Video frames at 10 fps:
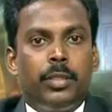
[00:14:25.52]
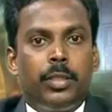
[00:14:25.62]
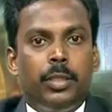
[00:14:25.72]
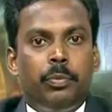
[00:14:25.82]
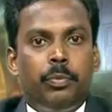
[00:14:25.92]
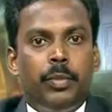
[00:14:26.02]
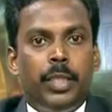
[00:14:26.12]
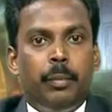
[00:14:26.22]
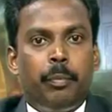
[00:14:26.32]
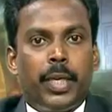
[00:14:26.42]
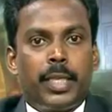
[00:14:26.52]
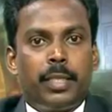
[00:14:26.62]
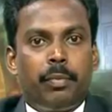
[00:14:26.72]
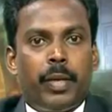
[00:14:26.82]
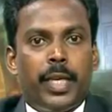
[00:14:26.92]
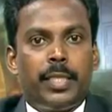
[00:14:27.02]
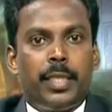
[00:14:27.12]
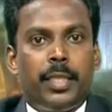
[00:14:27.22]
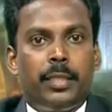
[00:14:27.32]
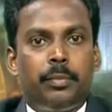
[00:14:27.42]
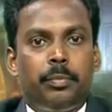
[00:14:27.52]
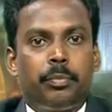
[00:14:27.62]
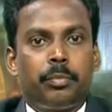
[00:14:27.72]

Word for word: So, if the parser finds that